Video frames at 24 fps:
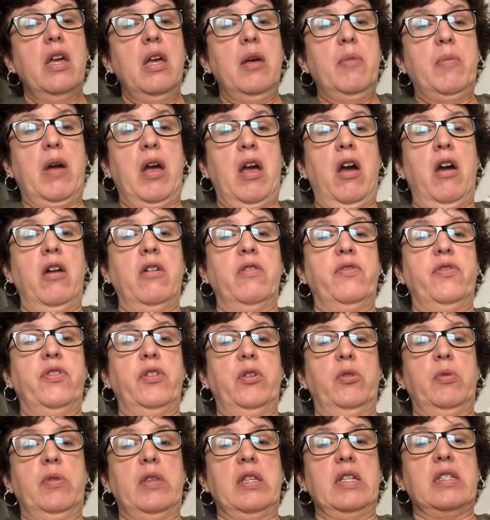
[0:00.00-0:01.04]
My heart
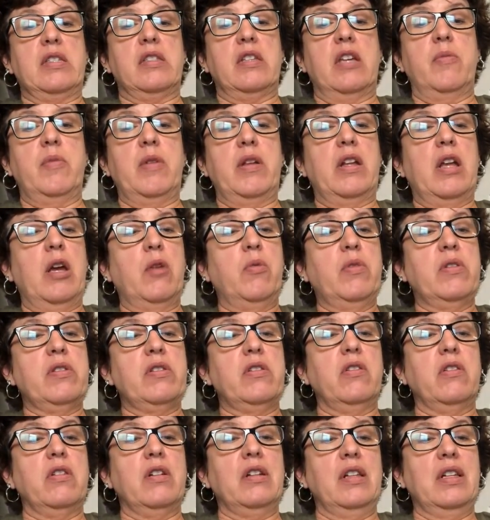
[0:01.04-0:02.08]
filled with excitement. I
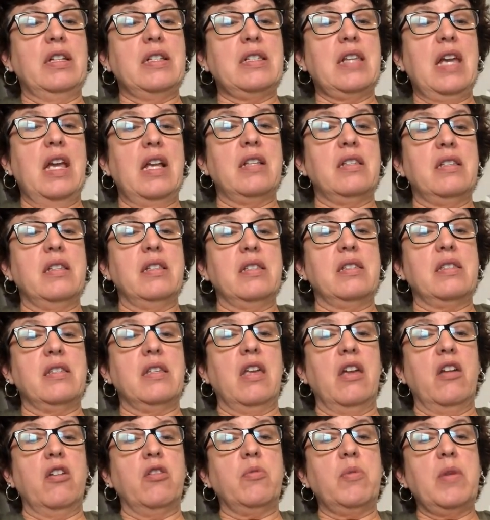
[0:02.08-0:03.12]
wasn't going to let Tantalus
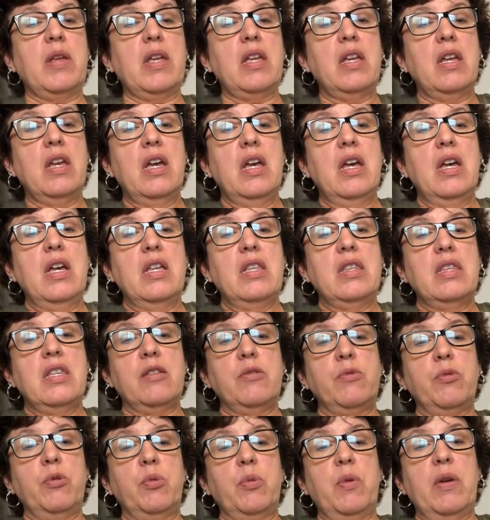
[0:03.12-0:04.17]
scare me.
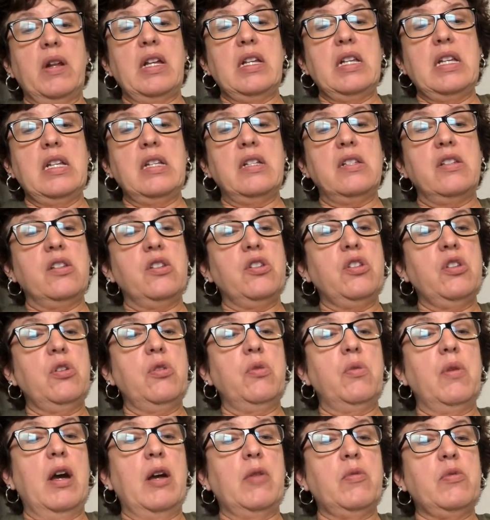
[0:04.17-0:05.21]
This was what I needed to
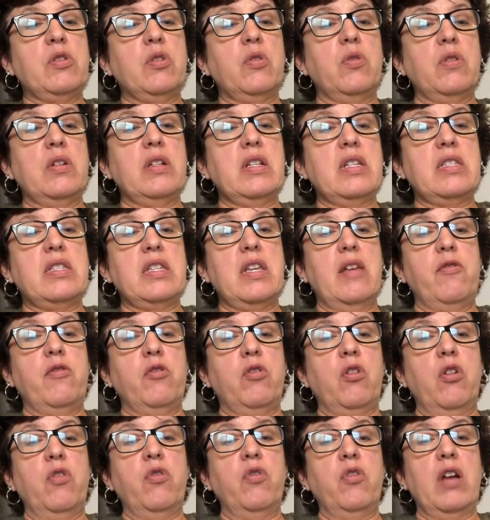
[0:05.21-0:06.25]
do. I was going to save
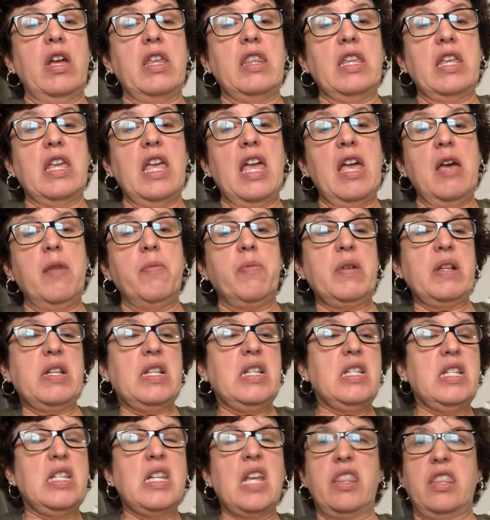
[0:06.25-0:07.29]
Grover and the camp.
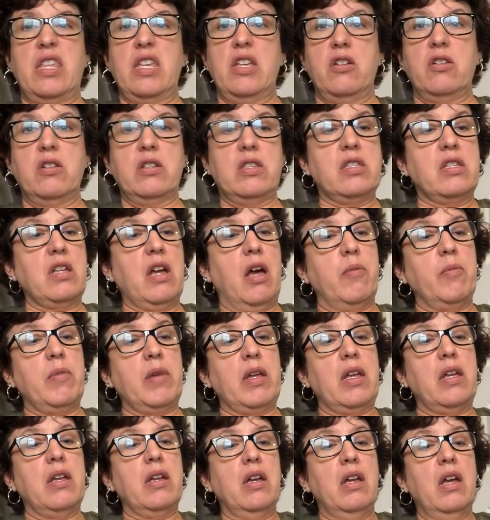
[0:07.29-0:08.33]
Nothing could stop
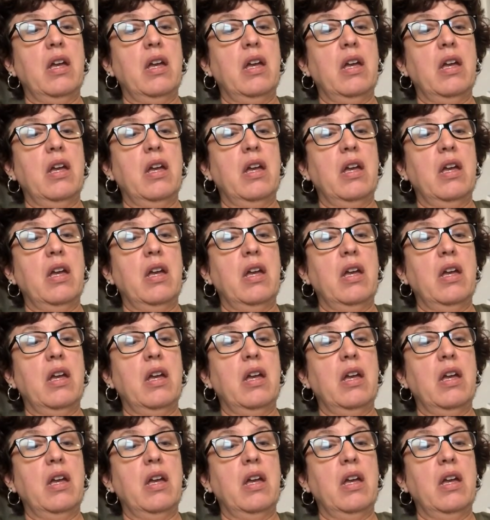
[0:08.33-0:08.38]
me.